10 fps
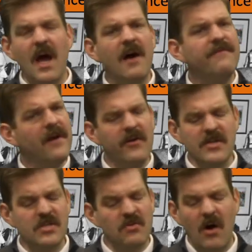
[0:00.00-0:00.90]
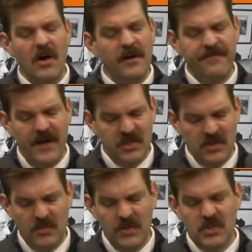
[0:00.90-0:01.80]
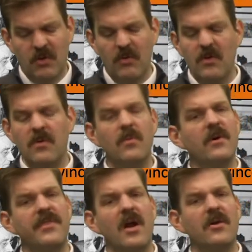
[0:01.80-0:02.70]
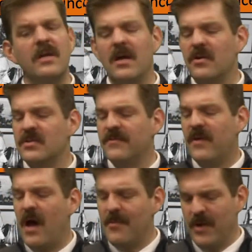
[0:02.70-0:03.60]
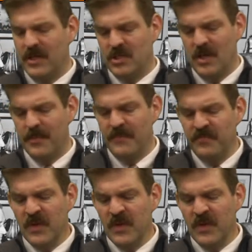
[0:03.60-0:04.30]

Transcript: a very strong affection, which grew within our years of comradeship.